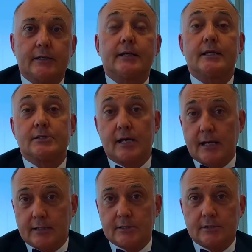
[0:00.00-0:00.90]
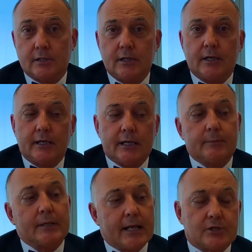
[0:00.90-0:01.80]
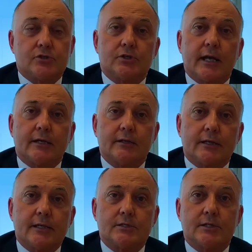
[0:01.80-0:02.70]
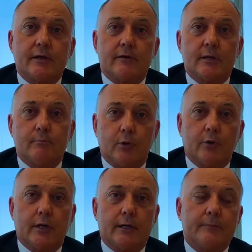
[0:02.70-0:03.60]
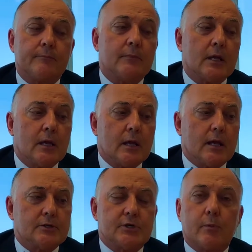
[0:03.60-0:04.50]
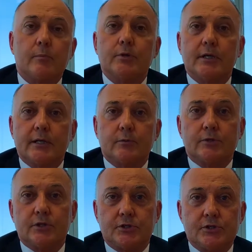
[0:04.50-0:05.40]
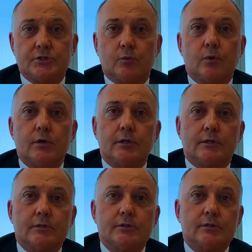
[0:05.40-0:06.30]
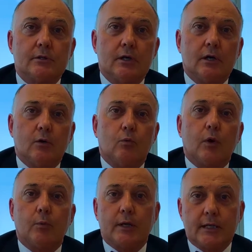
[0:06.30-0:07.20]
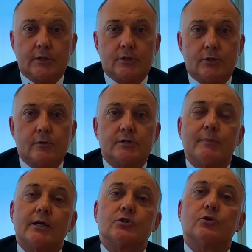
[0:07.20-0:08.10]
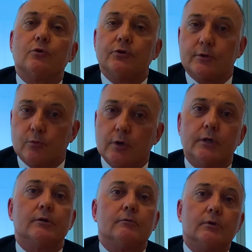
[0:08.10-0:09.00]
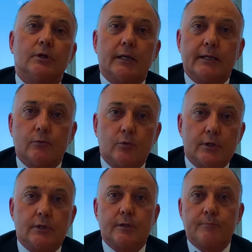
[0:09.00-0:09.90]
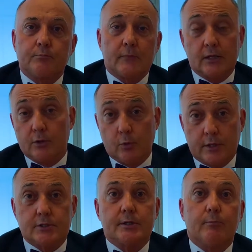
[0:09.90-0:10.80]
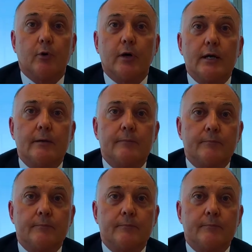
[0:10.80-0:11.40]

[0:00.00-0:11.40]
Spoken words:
against us, it'll be an action taken against their employer. And so when we're dealing with contingent workers, what we need to do is make sure that we're dealing with the worker's employer,